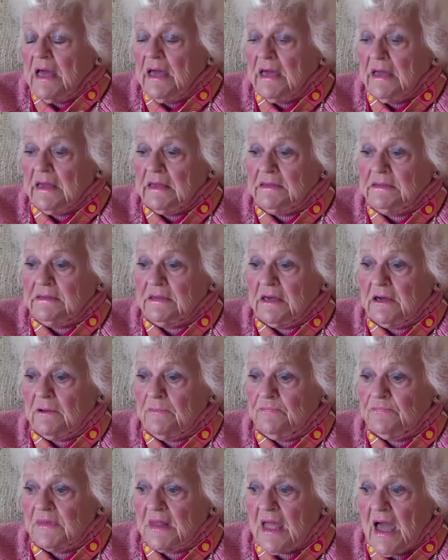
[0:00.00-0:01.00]
And
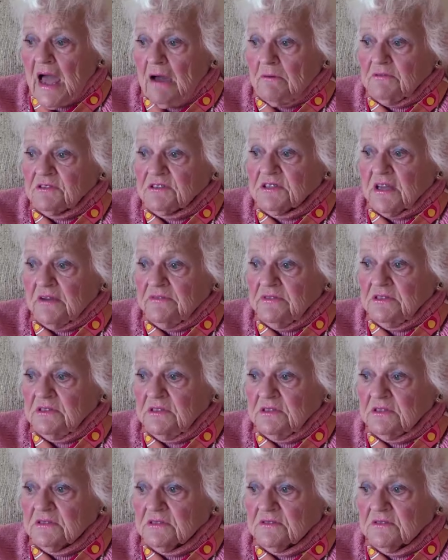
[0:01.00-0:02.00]
um, I was seven
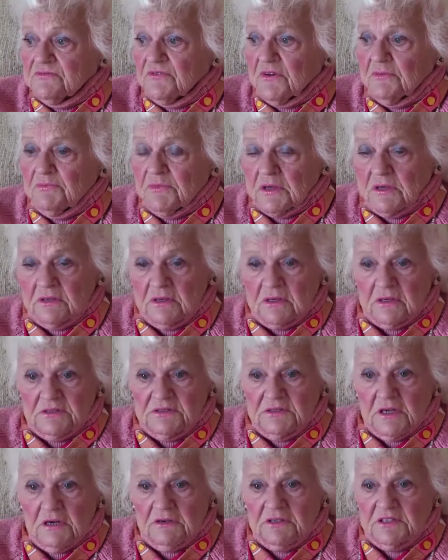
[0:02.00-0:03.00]
years from the
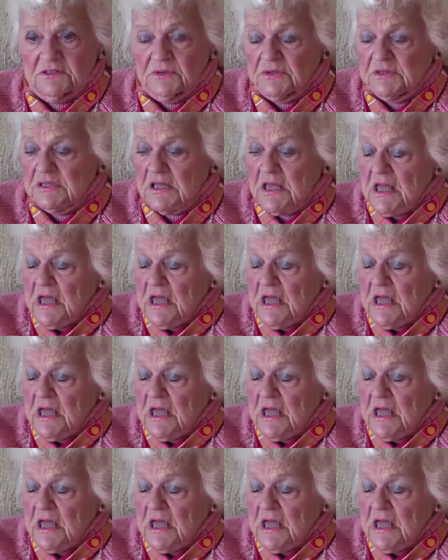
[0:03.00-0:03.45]
youngest one.